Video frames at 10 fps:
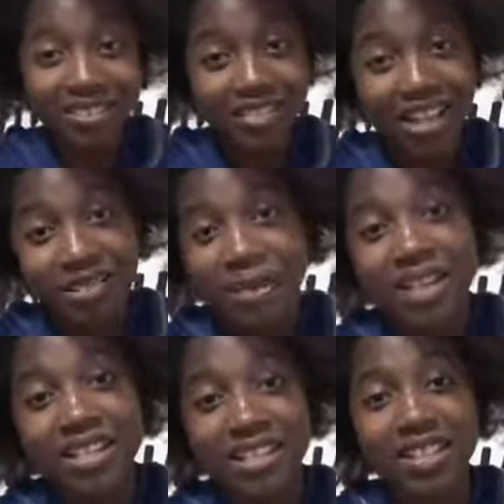That's
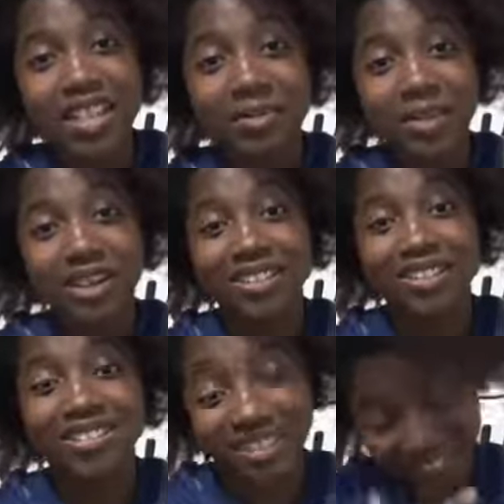my disclaimer.
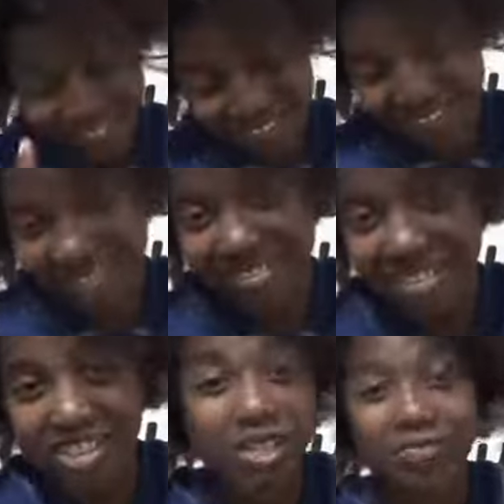
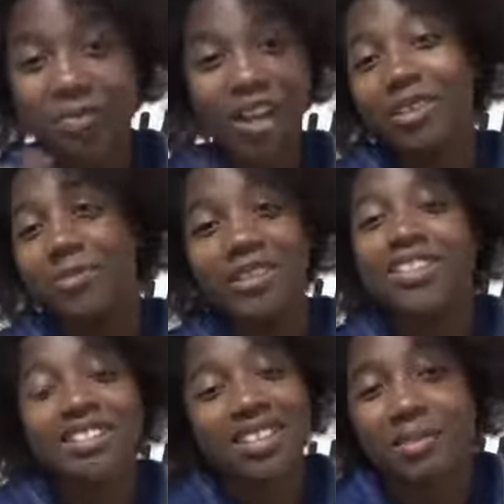I can put
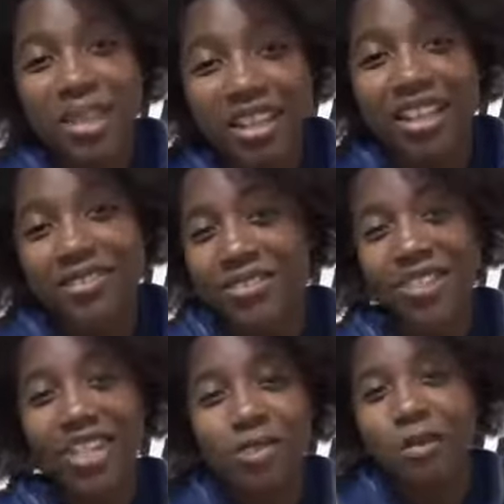this at the beginning of the
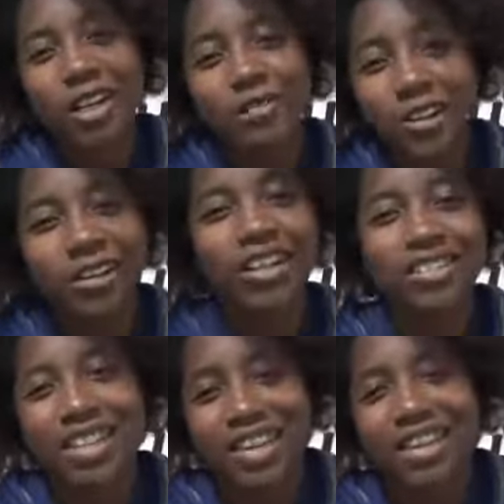video, but I felt like
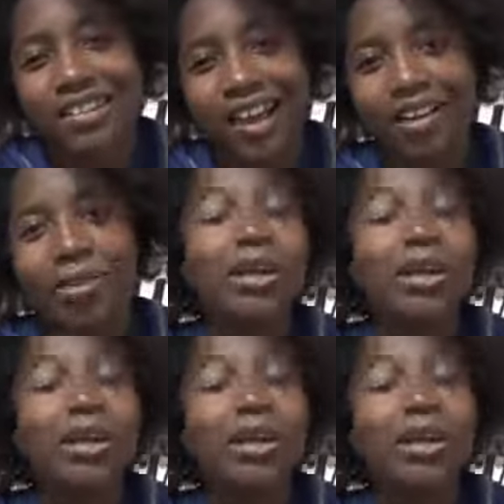saying it now.